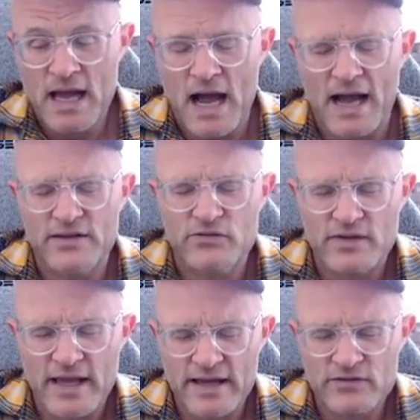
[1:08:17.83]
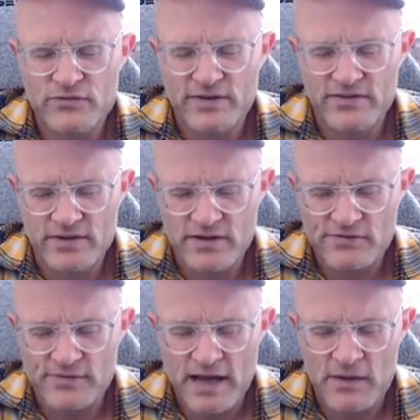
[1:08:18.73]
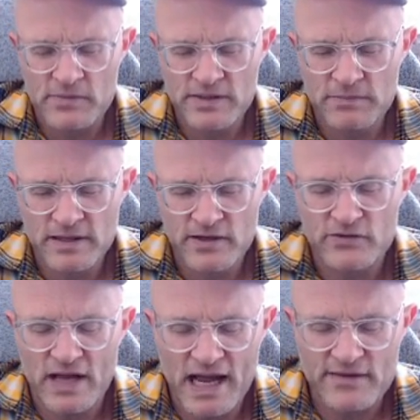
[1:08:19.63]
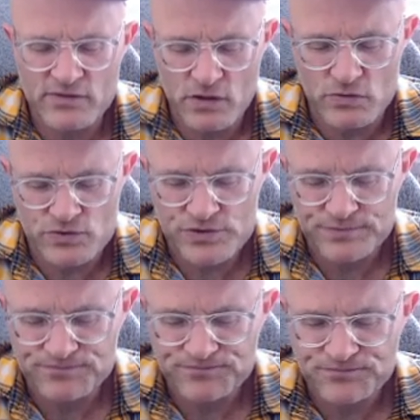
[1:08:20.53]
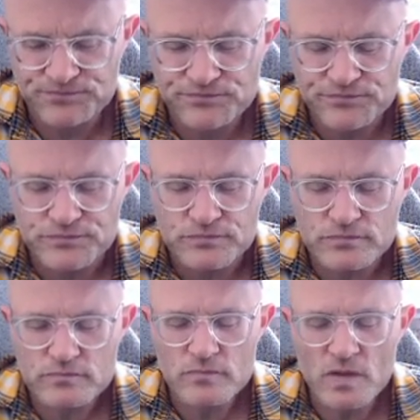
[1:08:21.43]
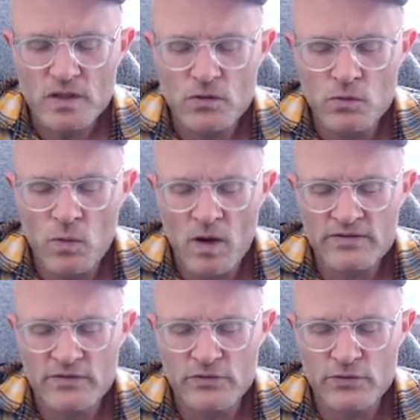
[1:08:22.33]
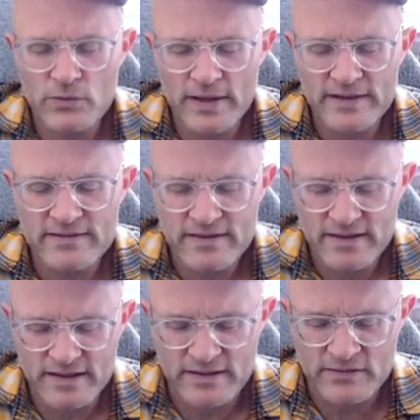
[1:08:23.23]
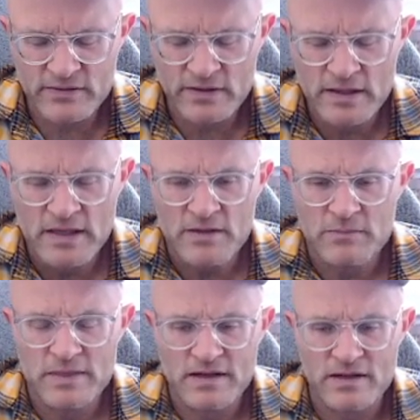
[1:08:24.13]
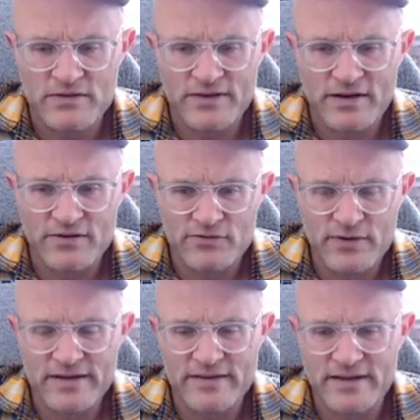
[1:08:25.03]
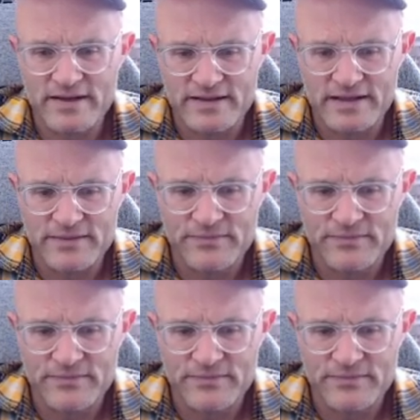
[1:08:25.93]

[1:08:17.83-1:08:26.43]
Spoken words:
I just can't stress enough how many players I've coached who want to do crazy things because they're afraid of the endgame.